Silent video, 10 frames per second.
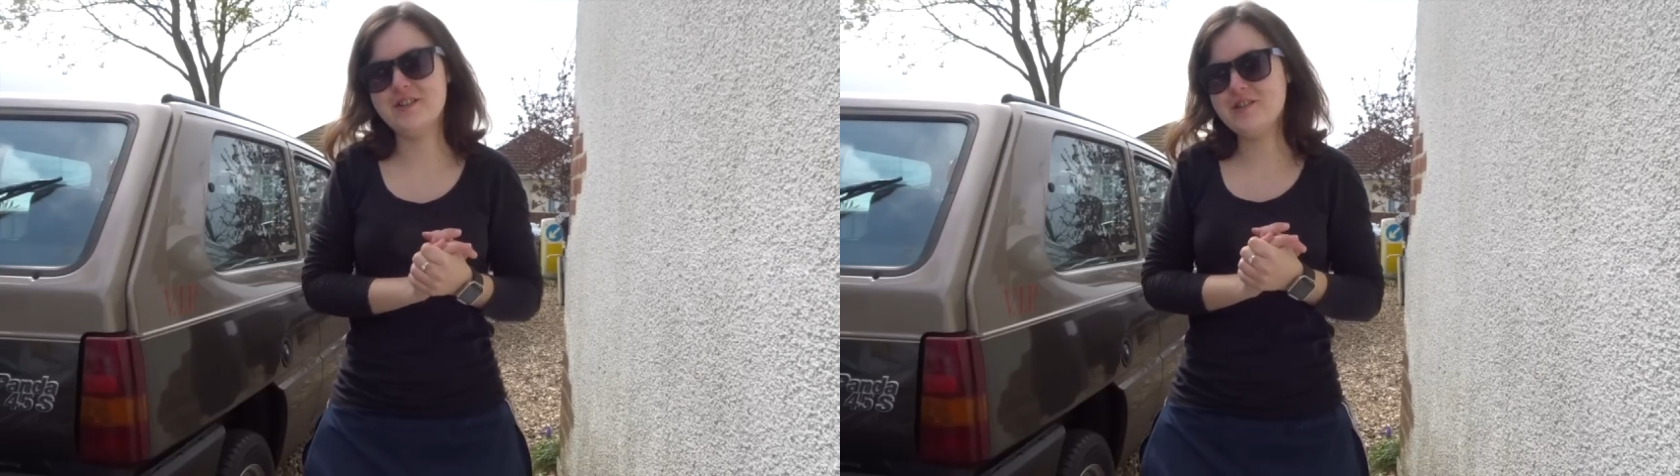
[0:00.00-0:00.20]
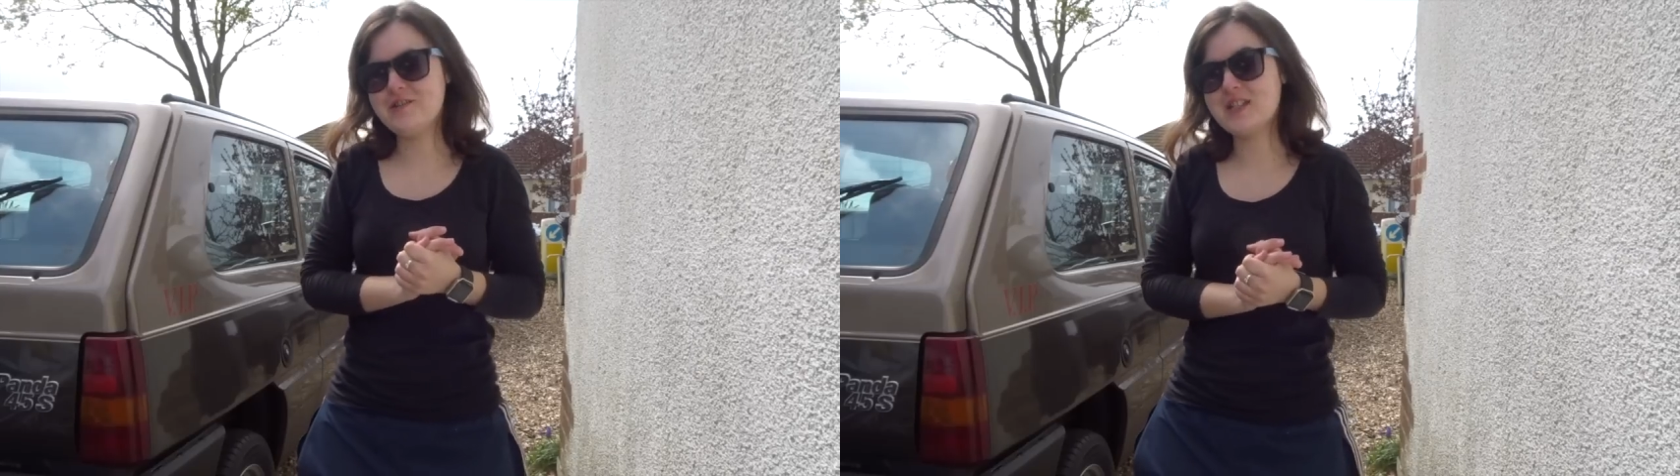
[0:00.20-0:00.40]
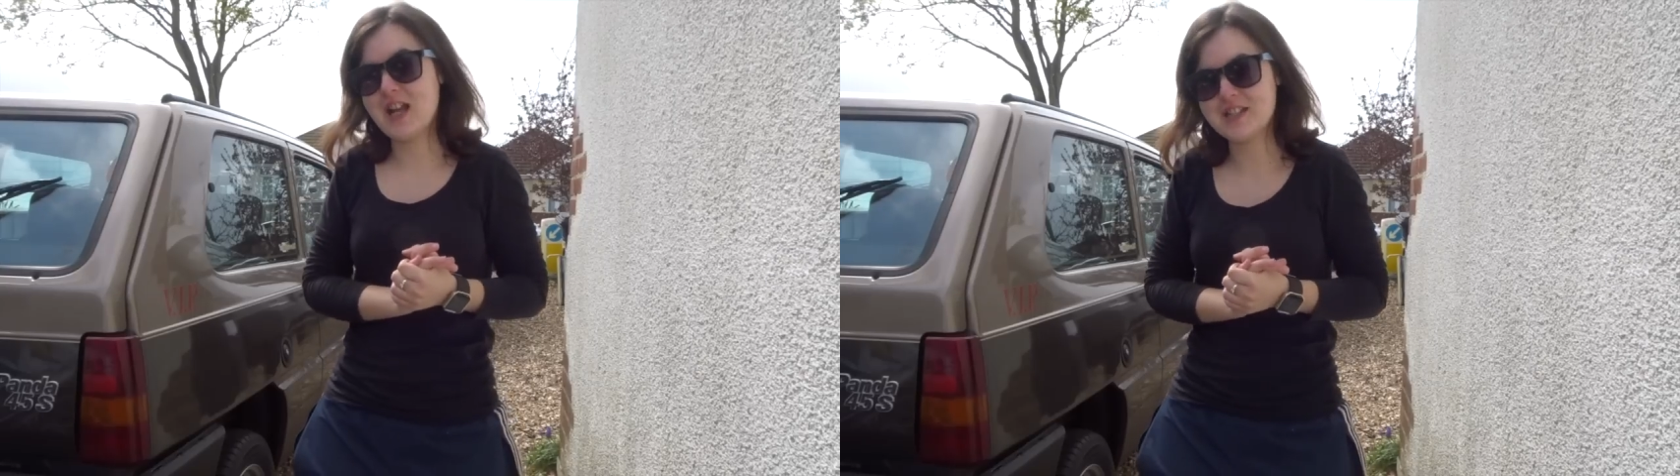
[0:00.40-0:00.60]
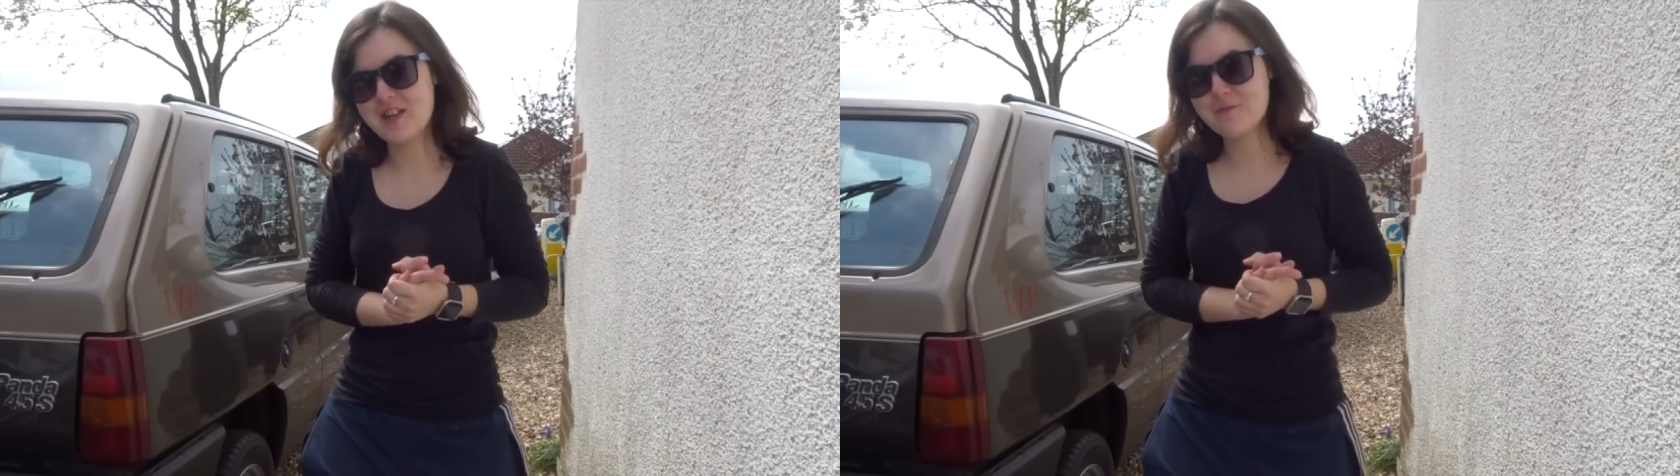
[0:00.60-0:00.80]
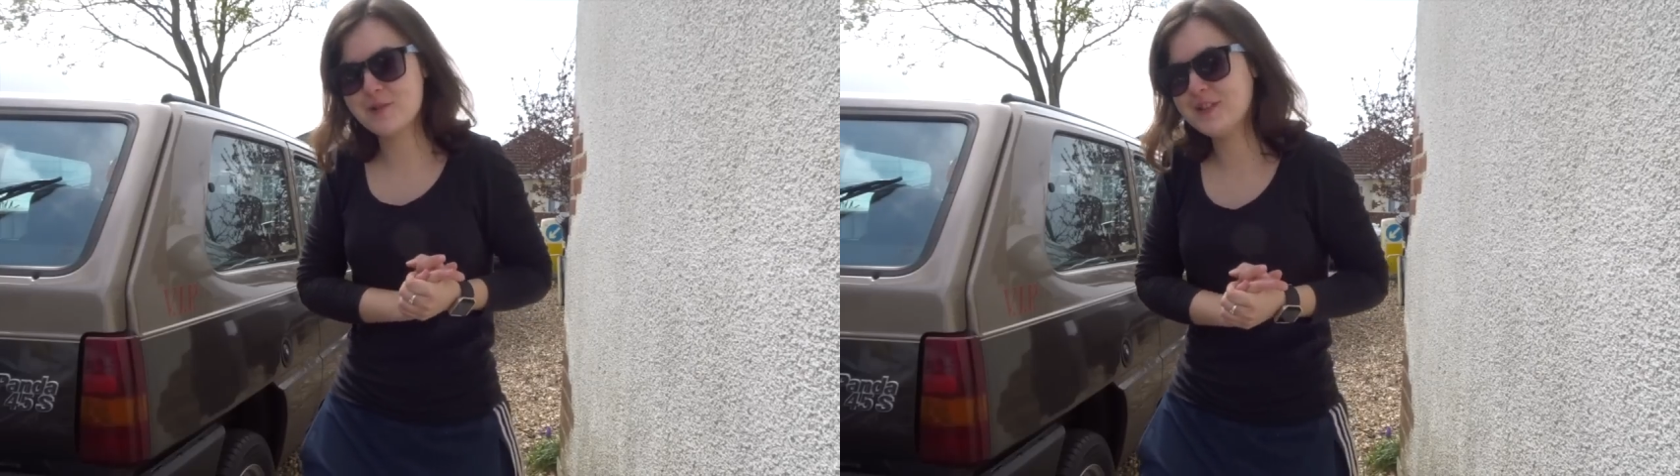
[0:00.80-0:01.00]
new
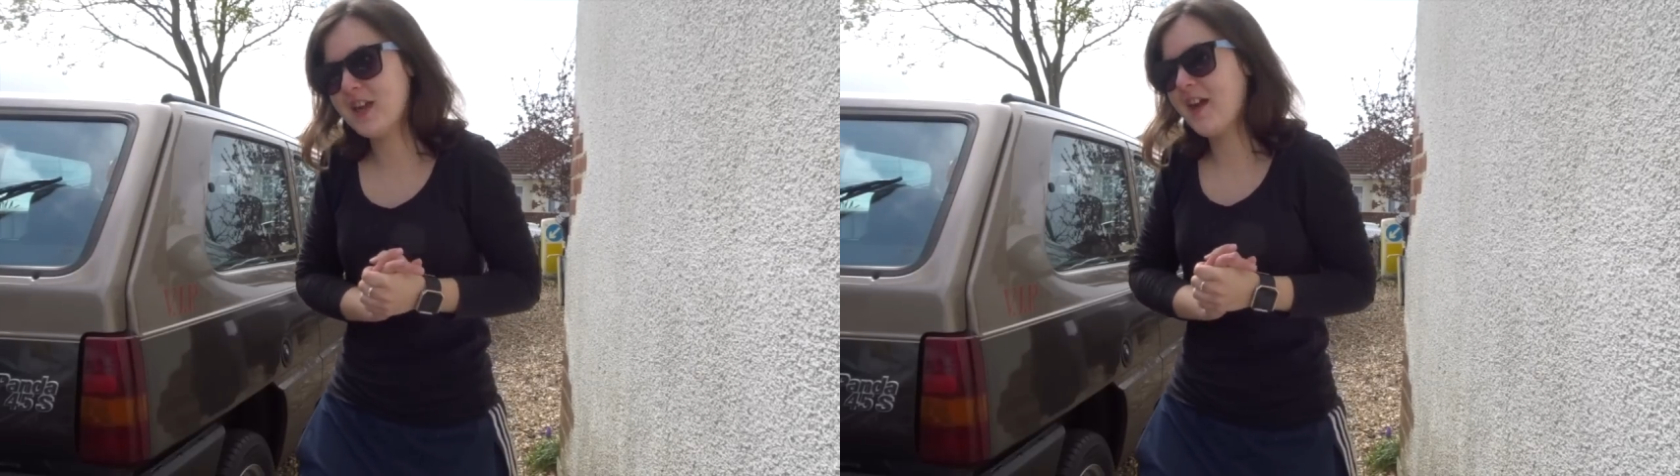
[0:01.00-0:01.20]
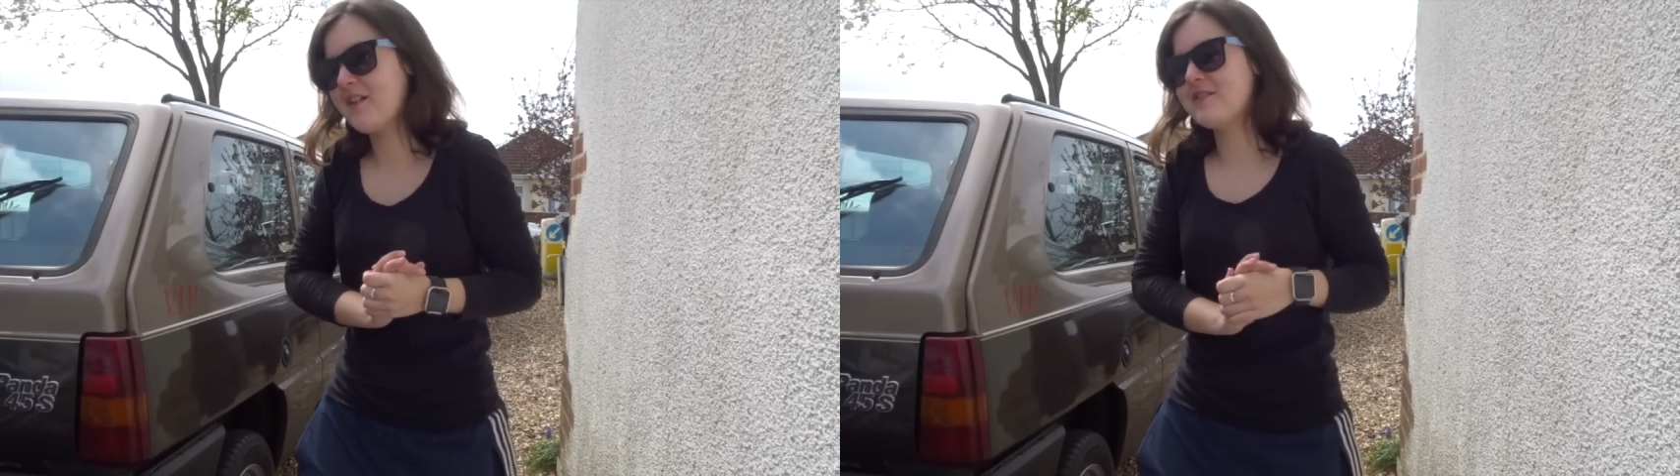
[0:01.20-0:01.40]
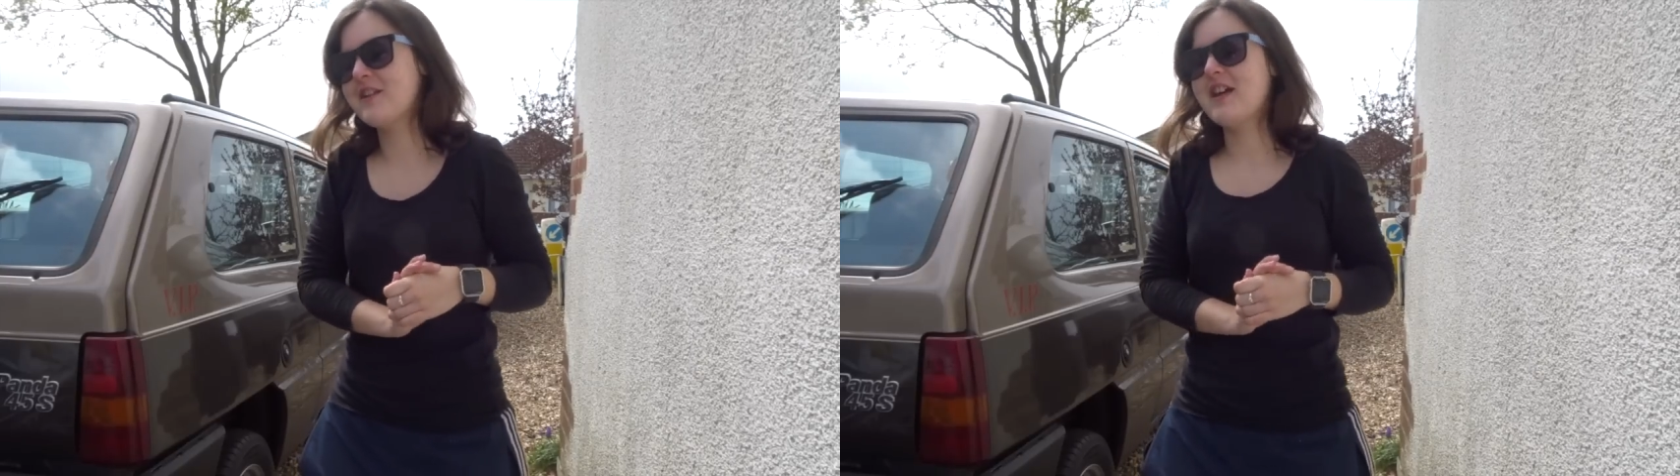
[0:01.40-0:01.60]
Tati Mondeo